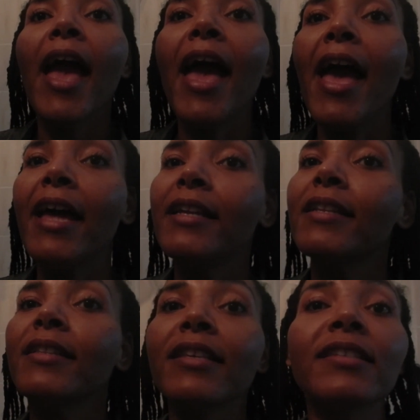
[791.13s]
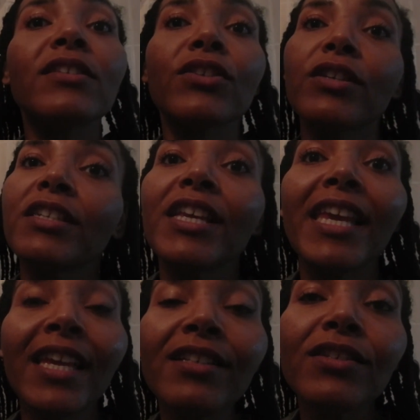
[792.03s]
And this is good to
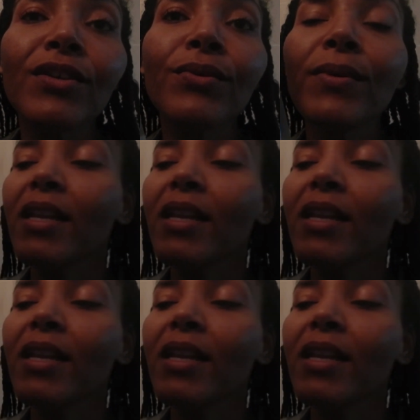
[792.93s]
eat too.